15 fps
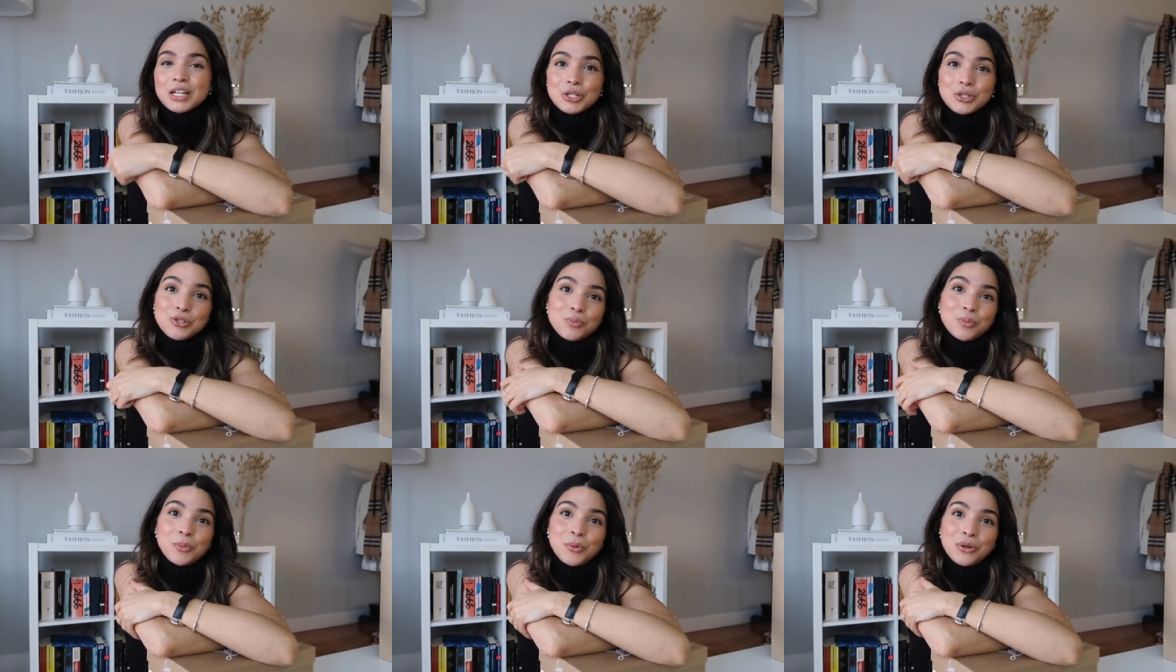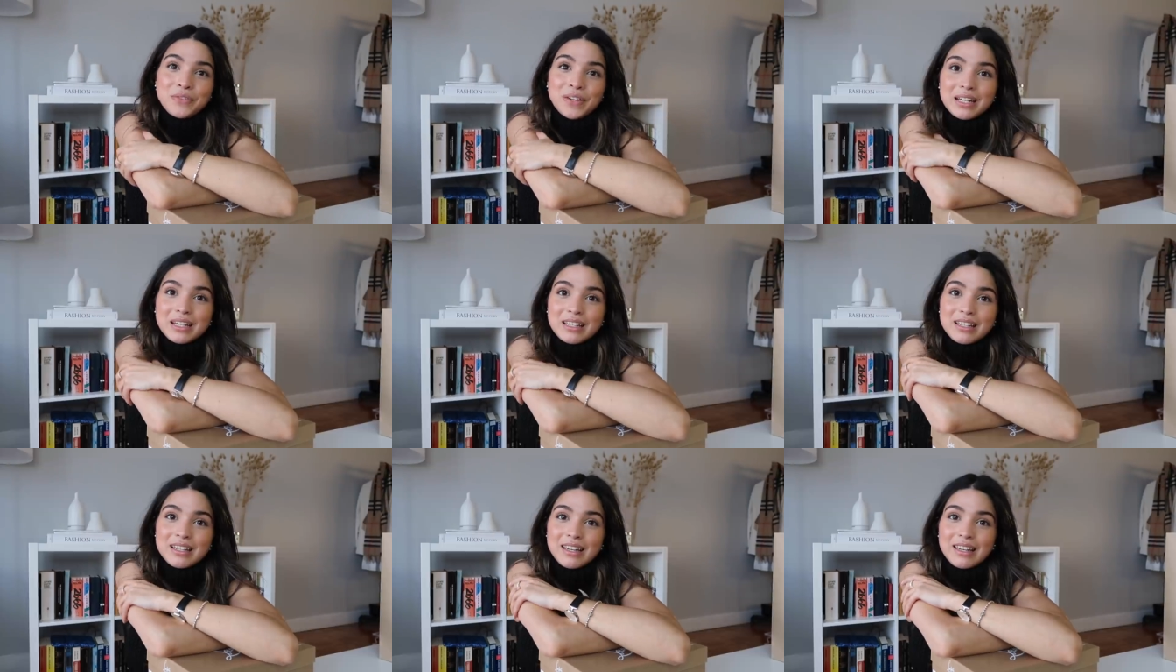super
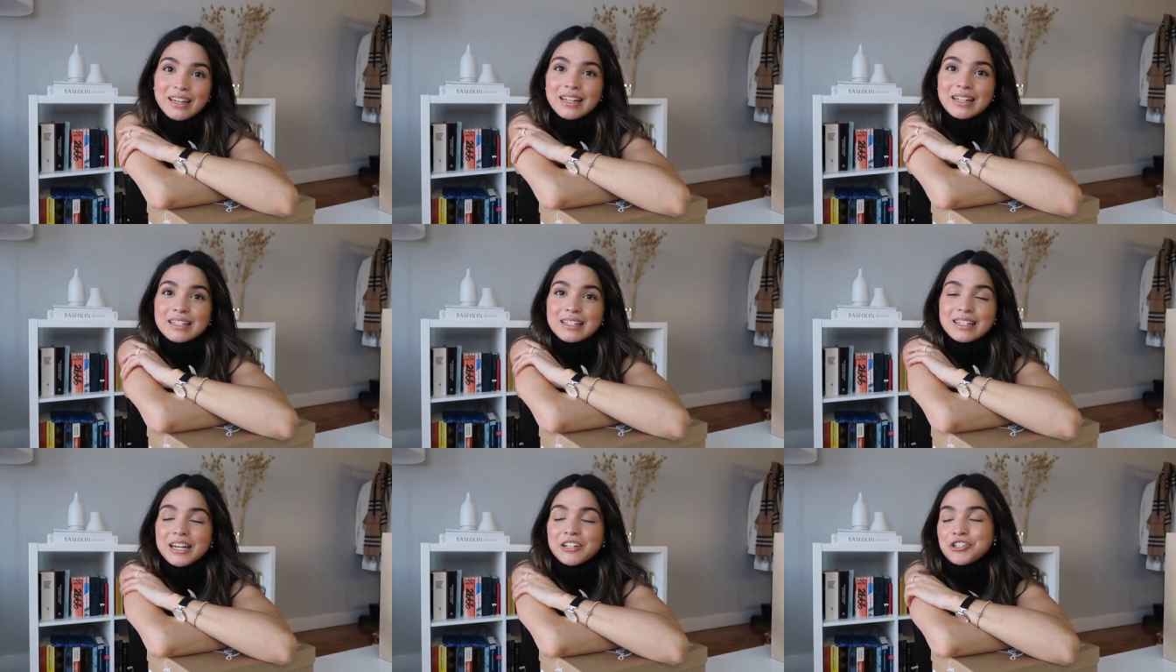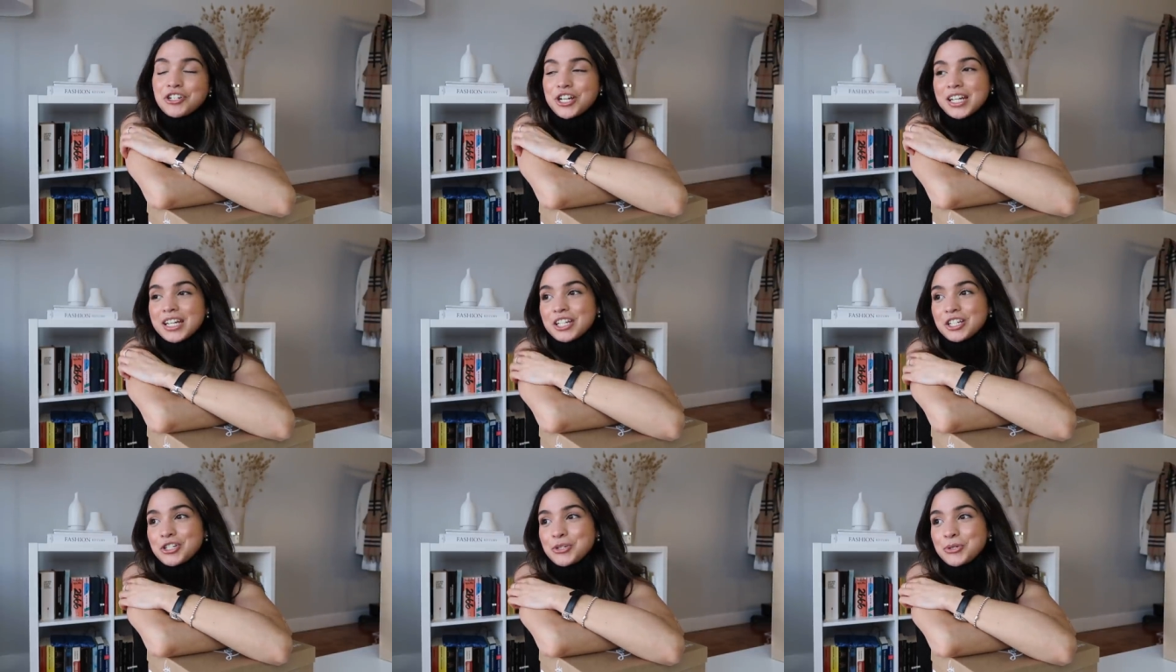motivated and
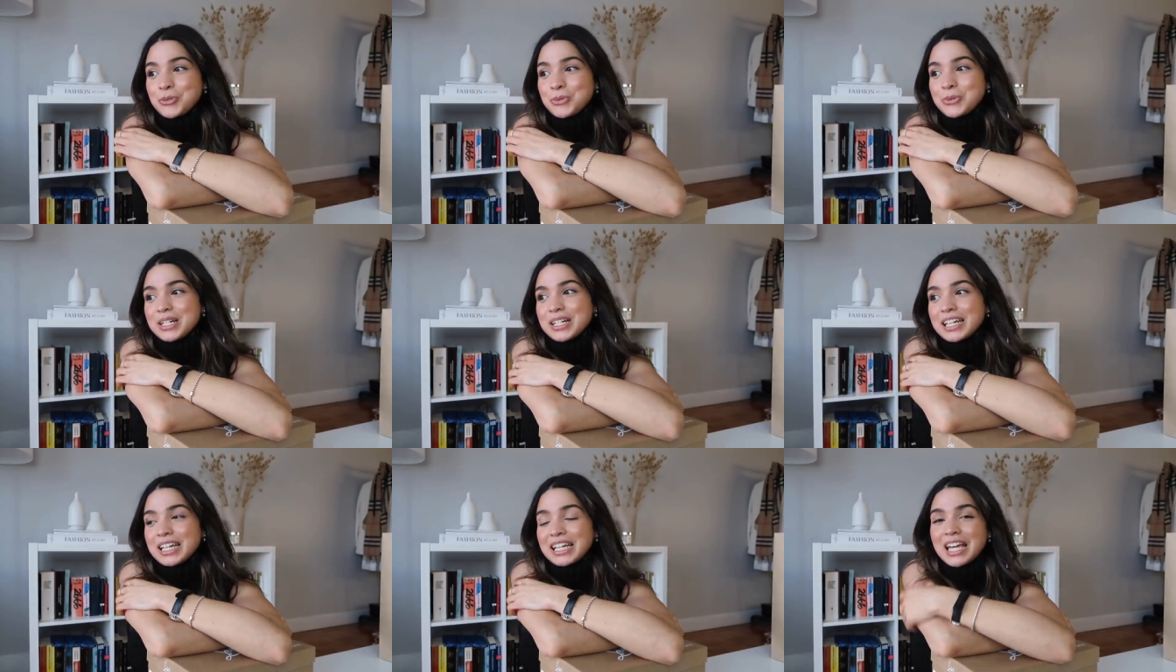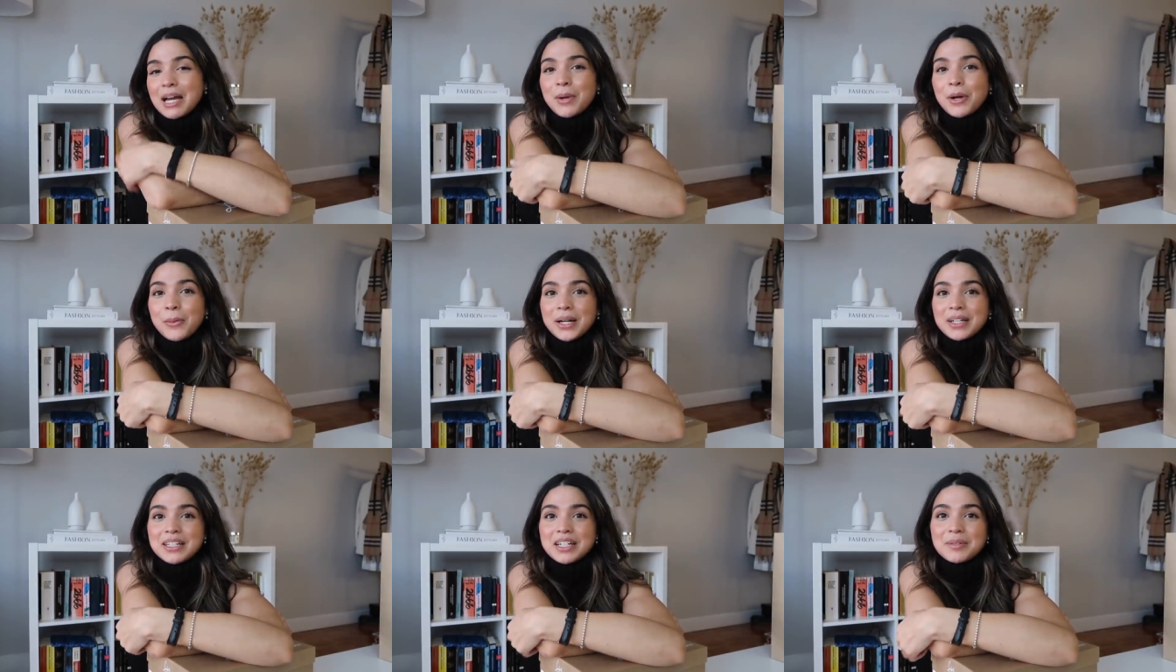energetic to get my
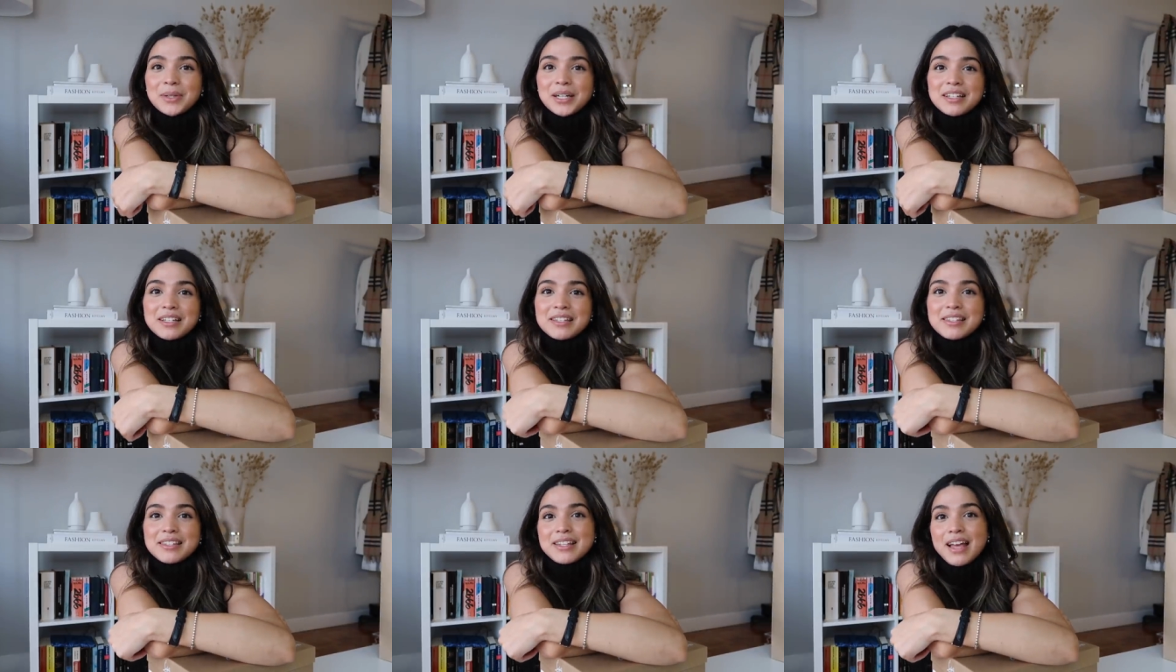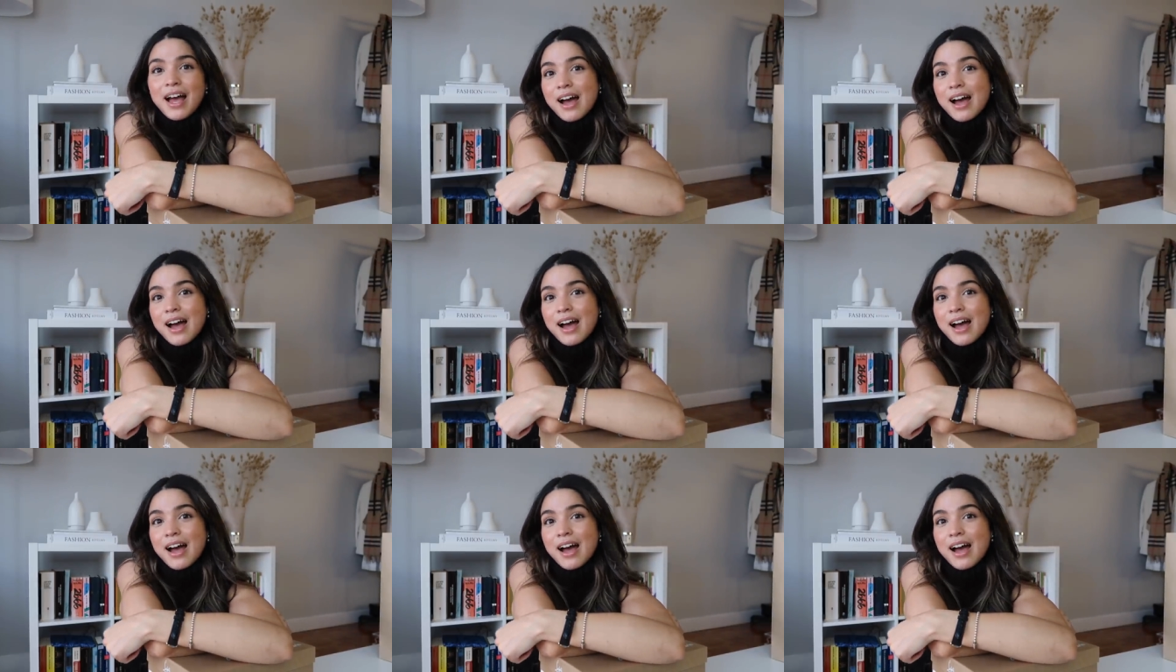work done because,